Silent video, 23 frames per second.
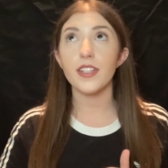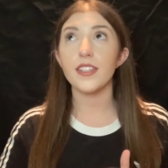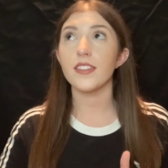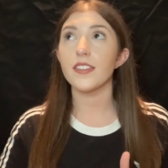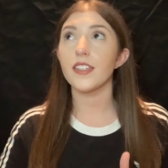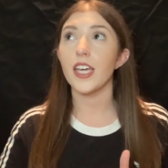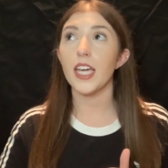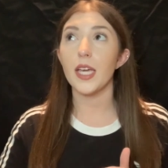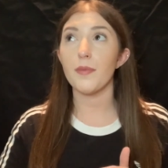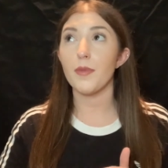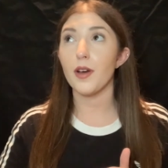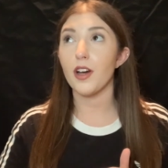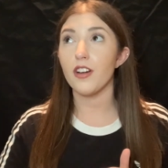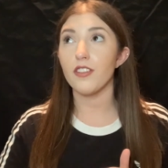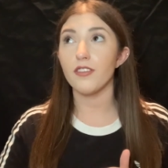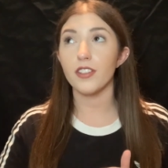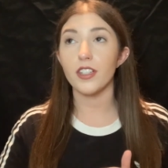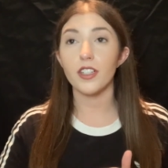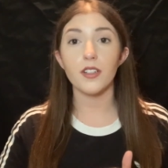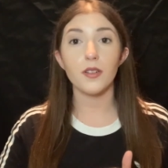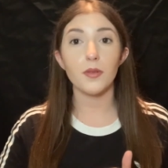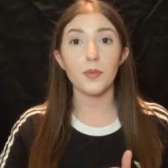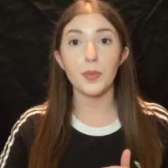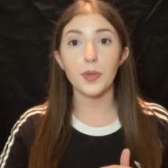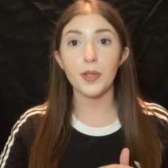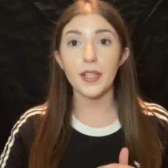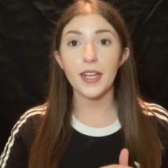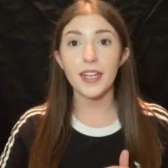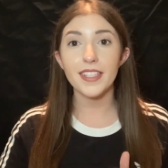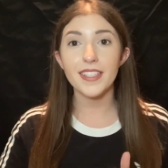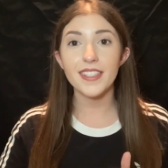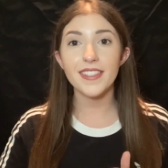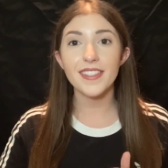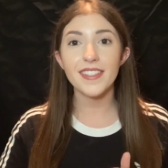it's game over.
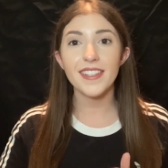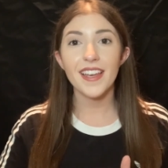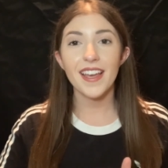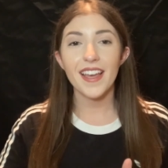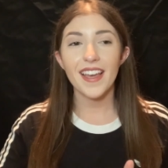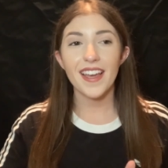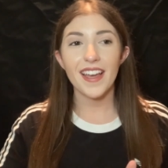Plus,